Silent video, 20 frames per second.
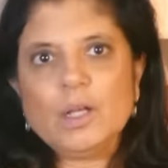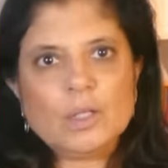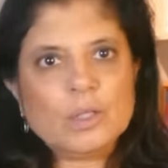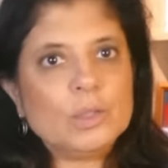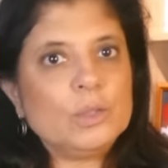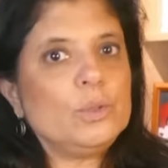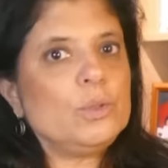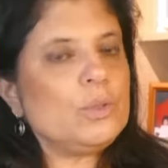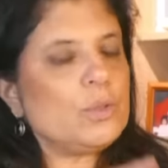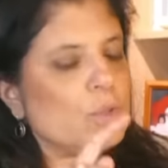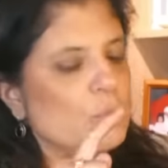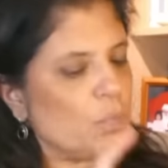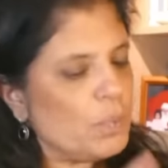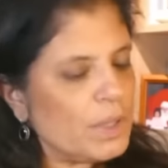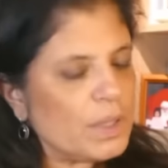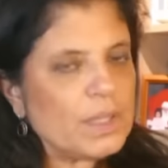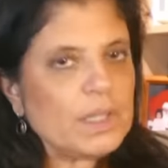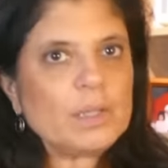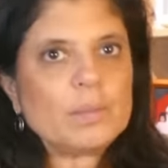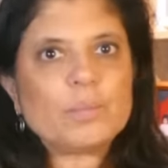lose
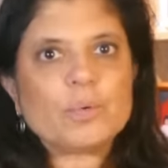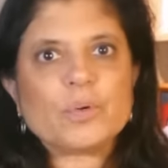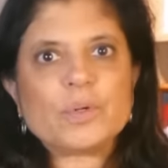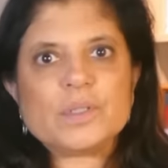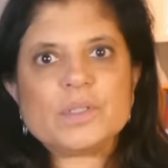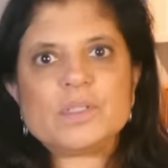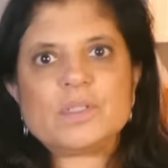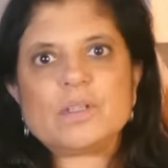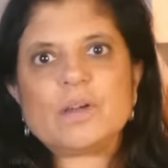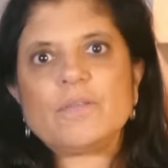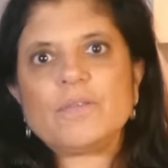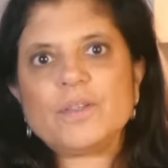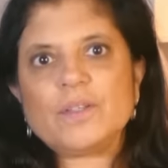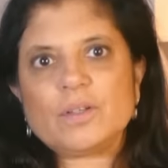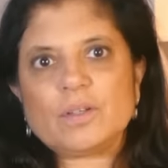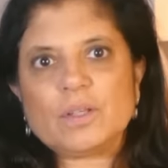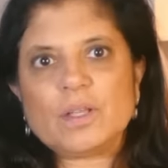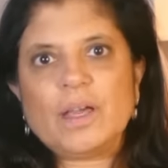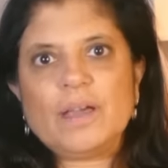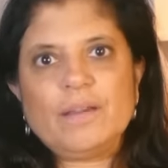really important stuff in
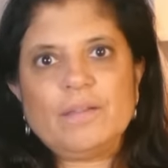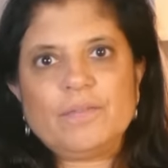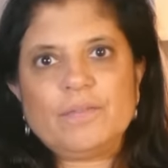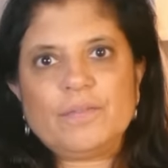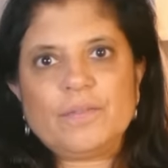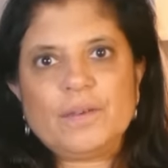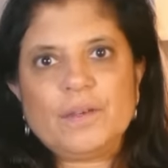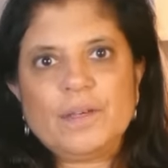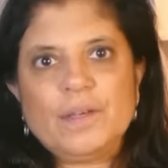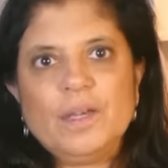their life,